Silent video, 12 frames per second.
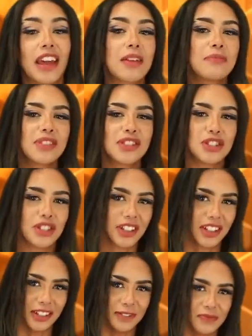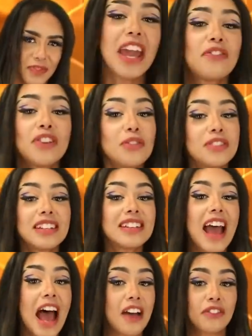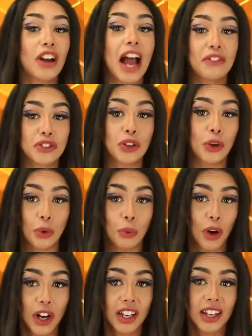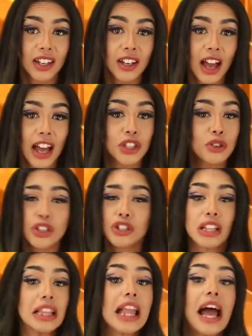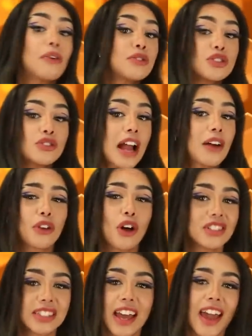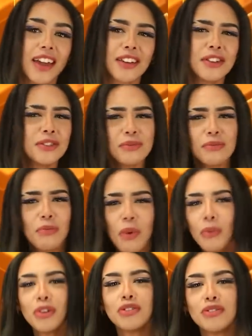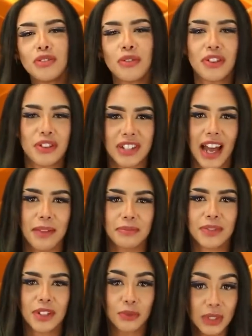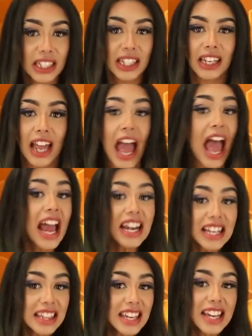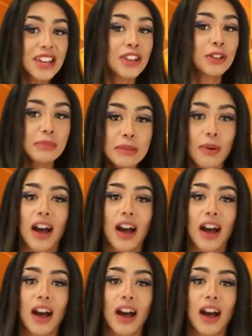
games and chill. If you didn't ever have to go to work and you could just lounge around all day, what would you do with your time? Really, anything could be